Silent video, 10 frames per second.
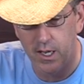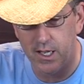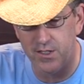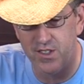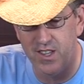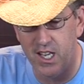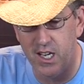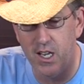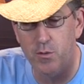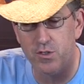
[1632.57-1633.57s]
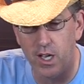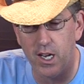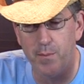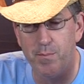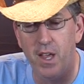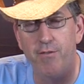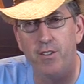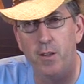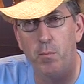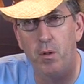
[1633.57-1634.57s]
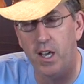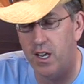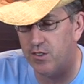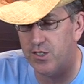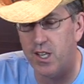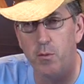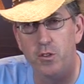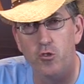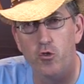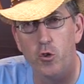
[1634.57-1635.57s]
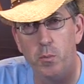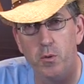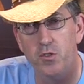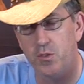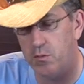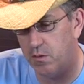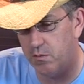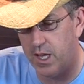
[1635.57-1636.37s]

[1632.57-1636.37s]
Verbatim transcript: because then he was like, I'm definitely playing, I'll stay with the troopers.